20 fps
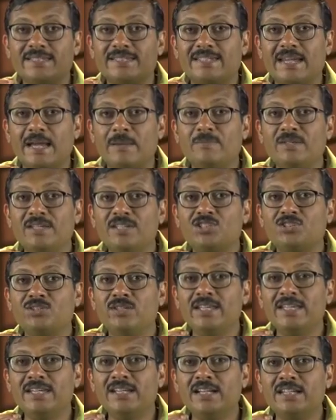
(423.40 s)
established
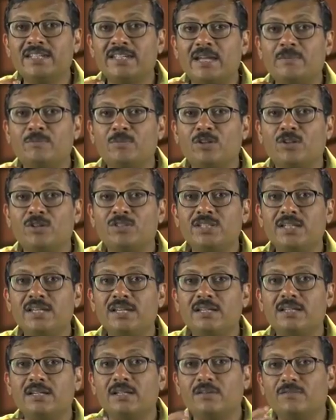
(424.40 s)
legal typology,
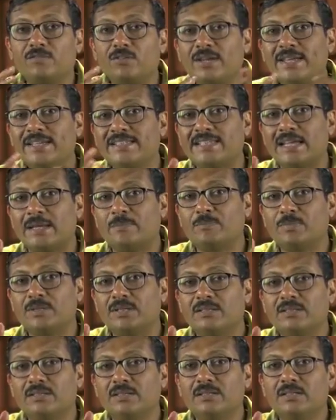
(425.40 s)
for
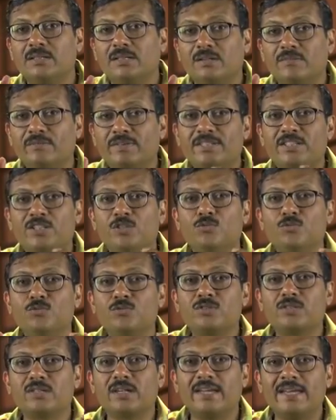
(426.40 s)
example, which
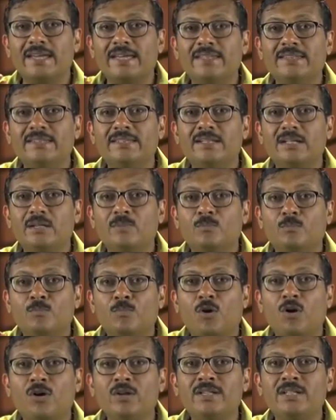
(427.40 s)
used in the
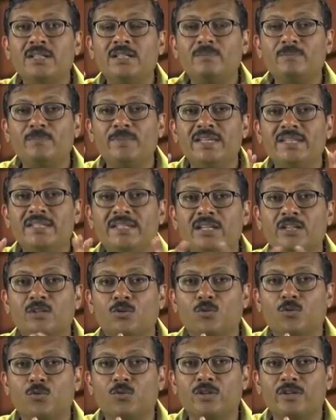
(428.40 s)
model penal
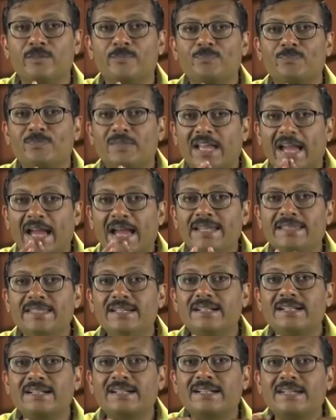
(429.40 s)
code, and
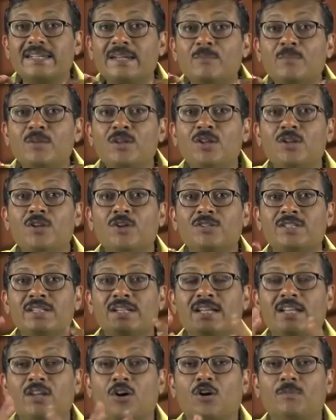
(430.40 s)
the
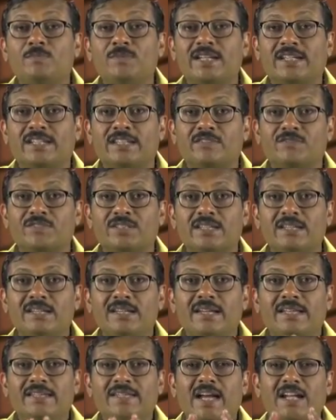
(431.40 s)
criminological objectives
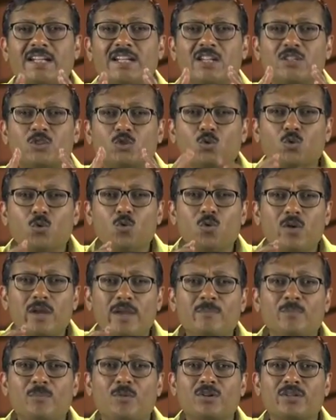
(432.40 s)
that are so
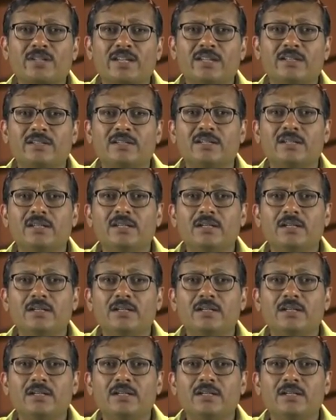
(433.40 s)
important